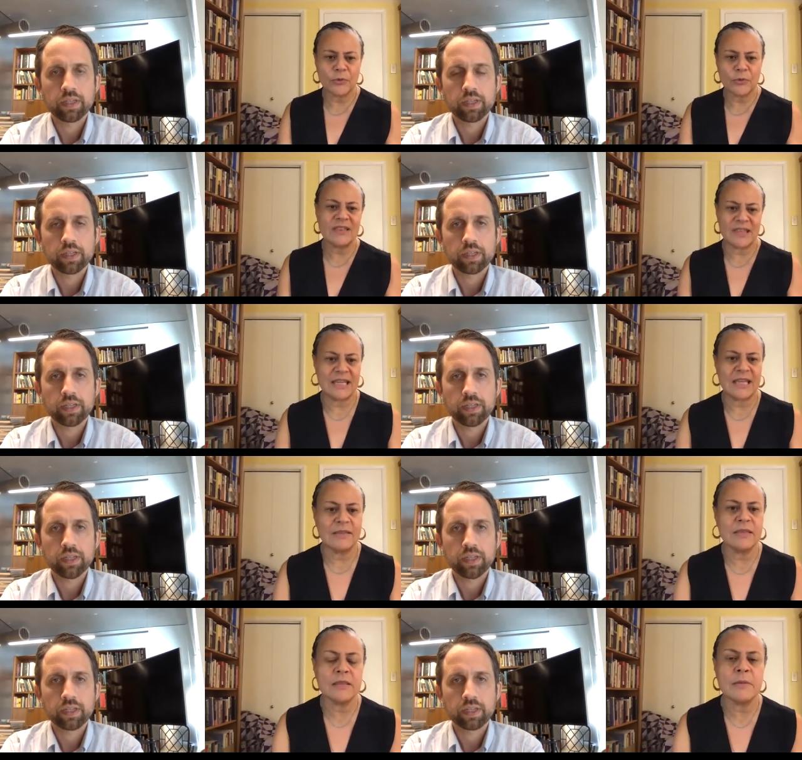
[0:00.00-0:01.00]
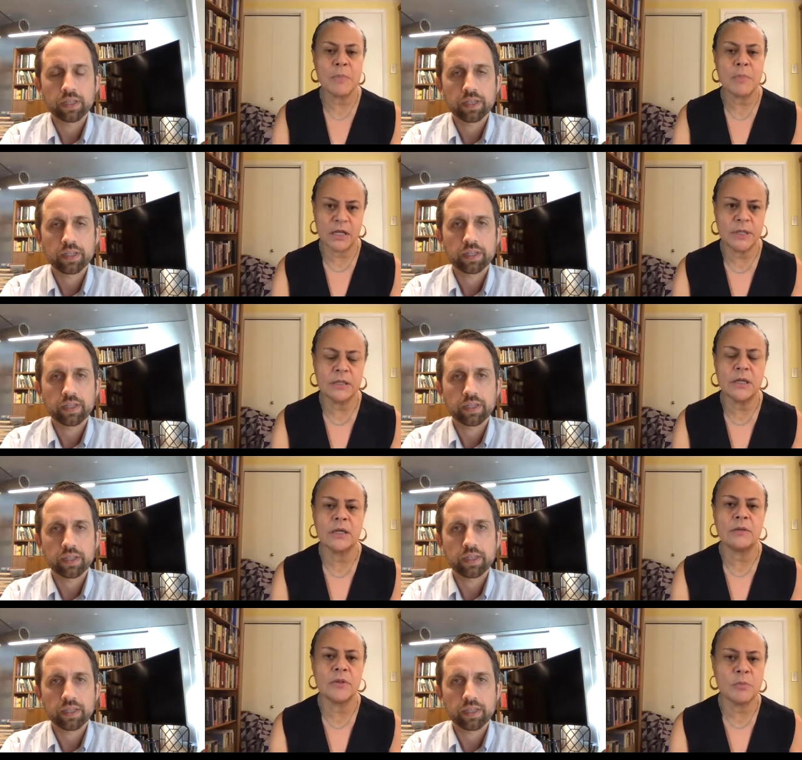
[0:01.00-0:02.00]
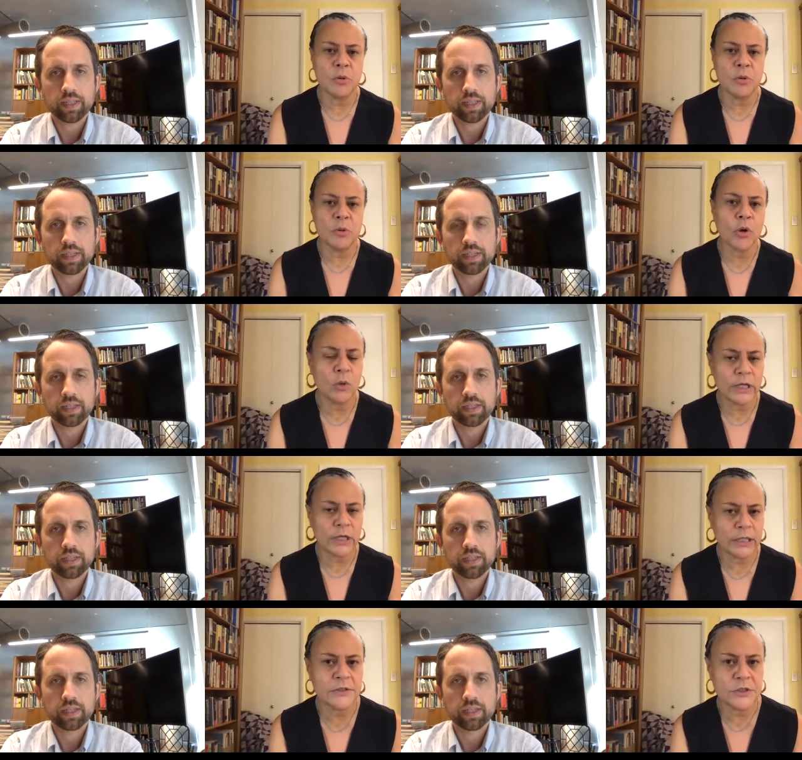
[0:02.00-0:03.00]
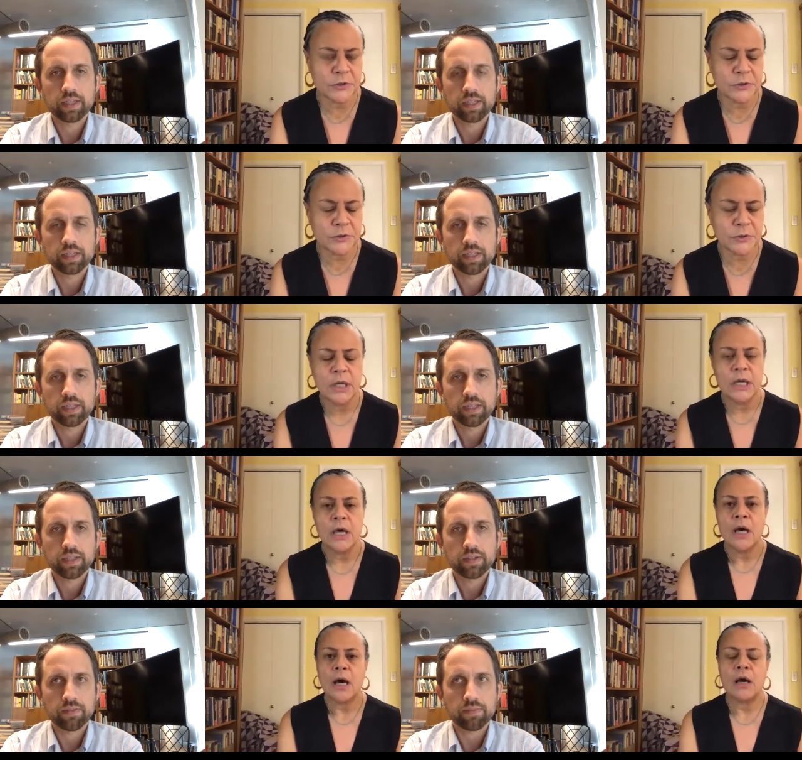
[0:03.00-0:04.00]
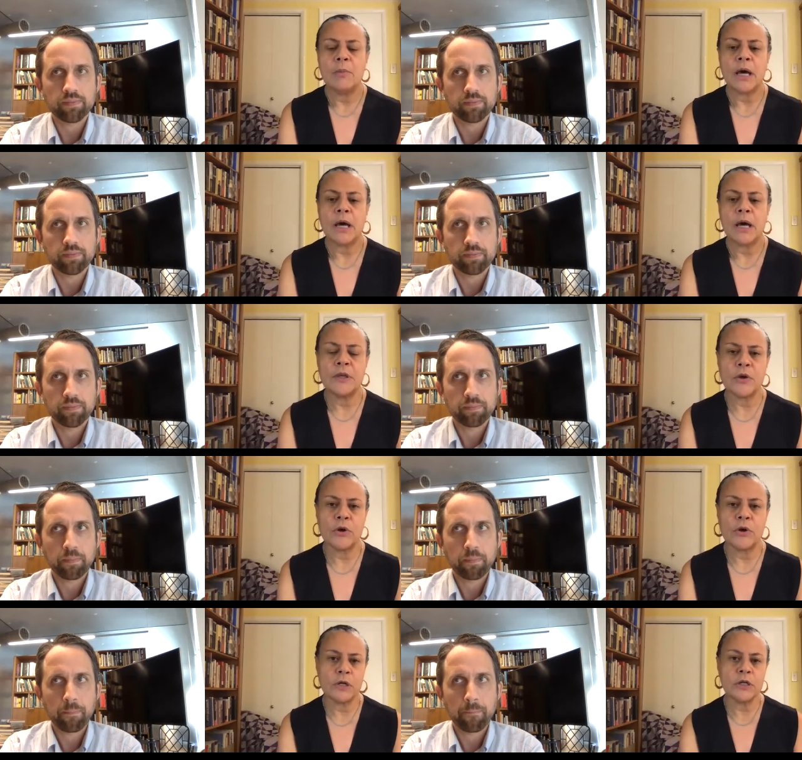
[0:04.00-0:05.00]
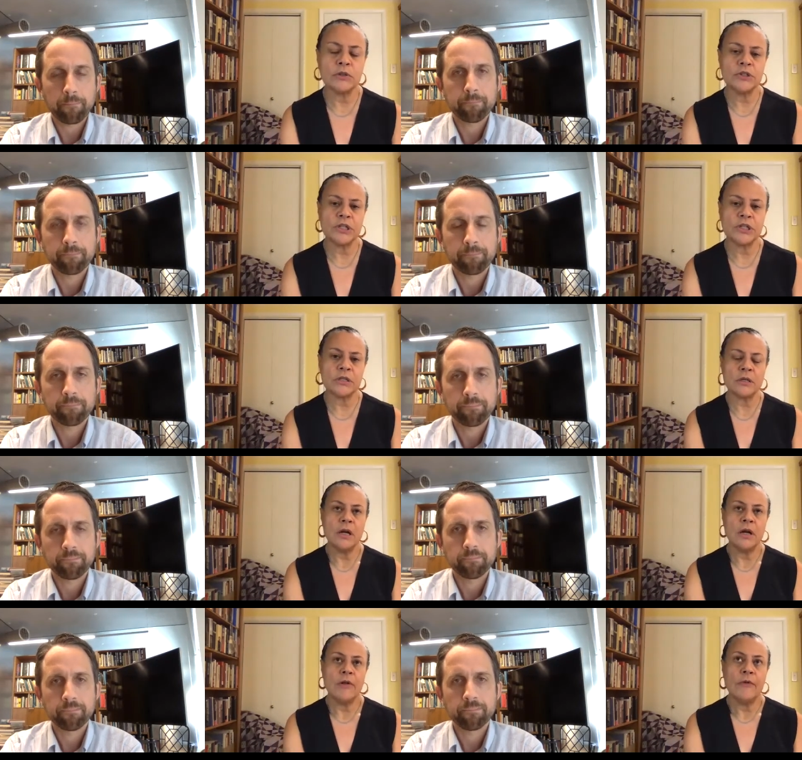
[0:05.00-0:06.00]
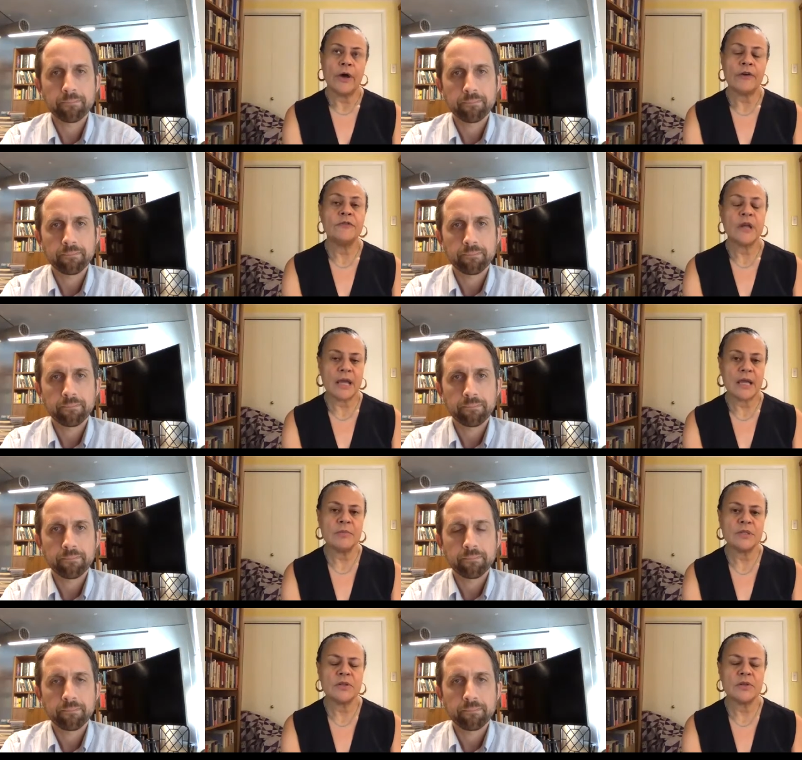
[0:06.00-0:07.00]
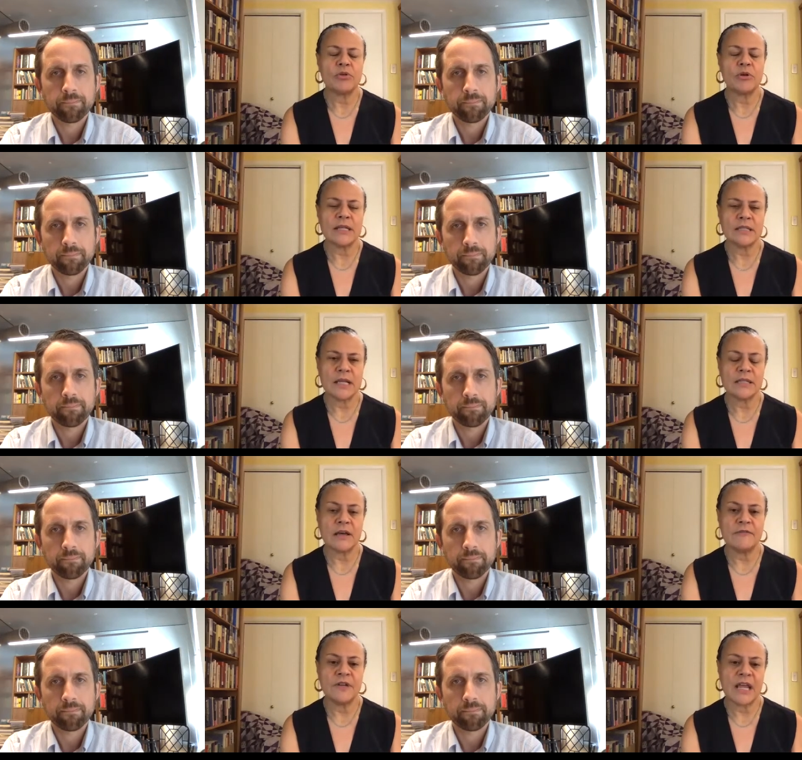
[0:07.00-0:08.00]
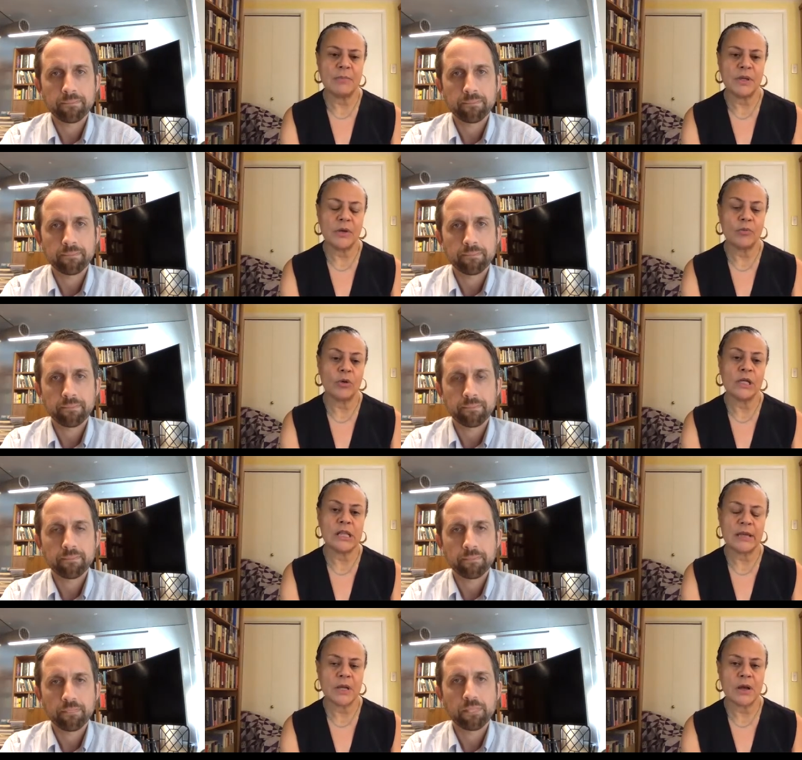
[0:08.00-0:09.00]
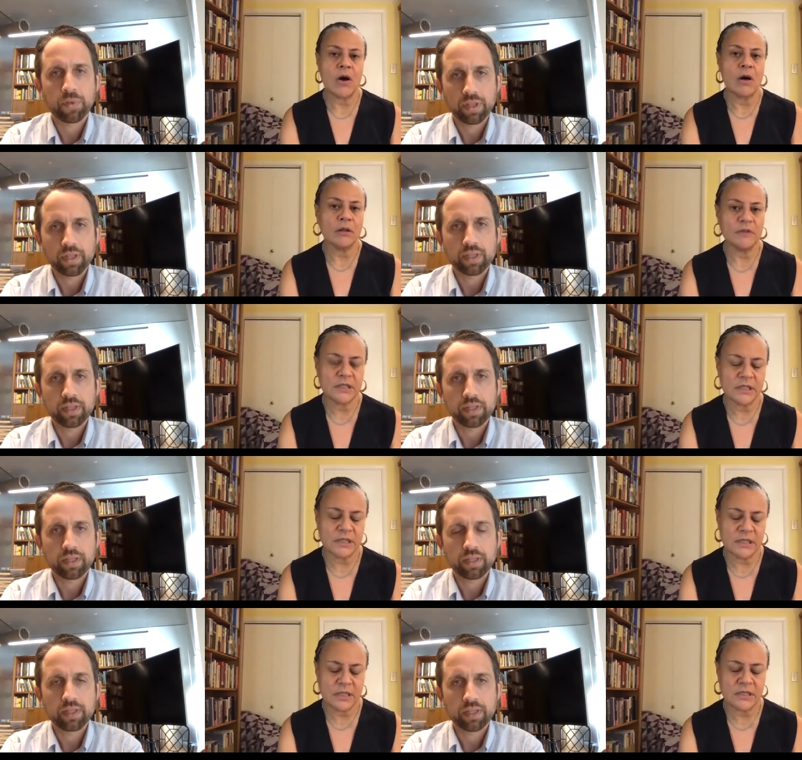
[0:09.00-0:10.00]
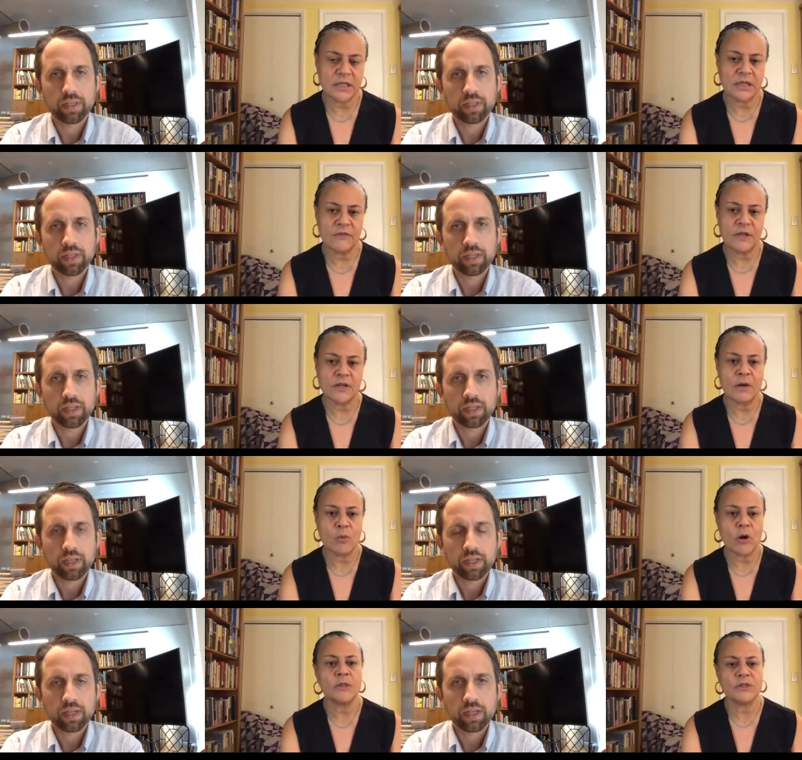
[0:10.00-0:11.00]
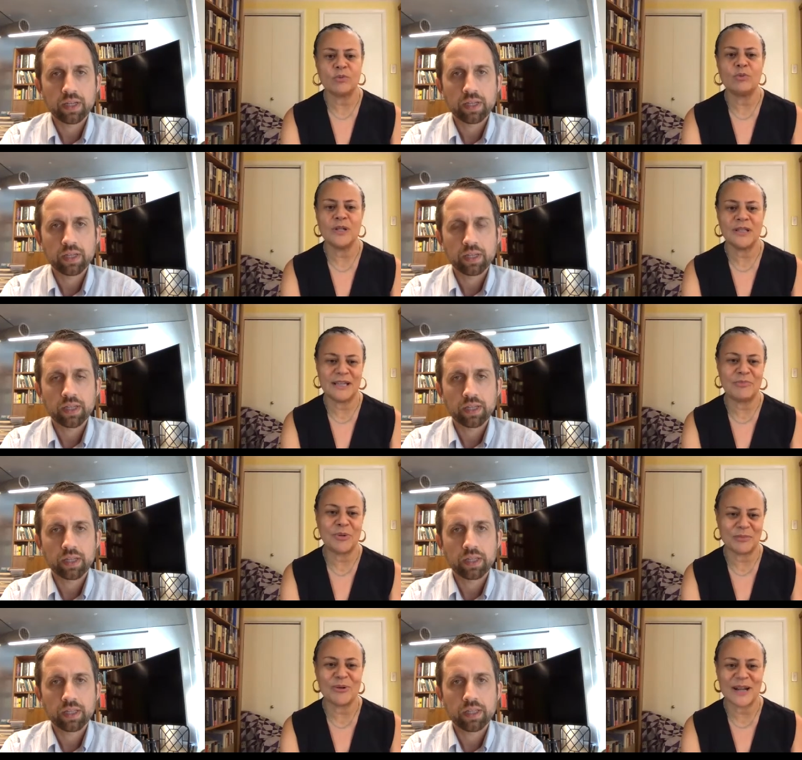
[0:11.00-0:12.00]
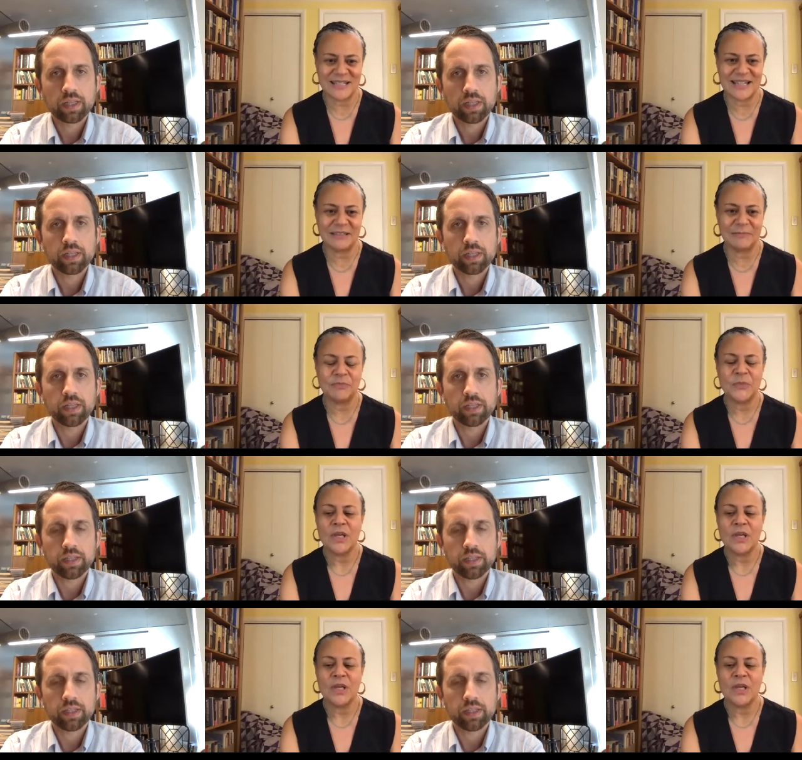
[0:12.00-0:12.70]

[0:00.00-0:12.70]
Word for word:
Speaker 1: for rethinking the monument and the memorial and what it can do. Um, I think her inclusion of names and the process of naming and reclaiming all of the deceased in the Vietnam War was a really important precedent.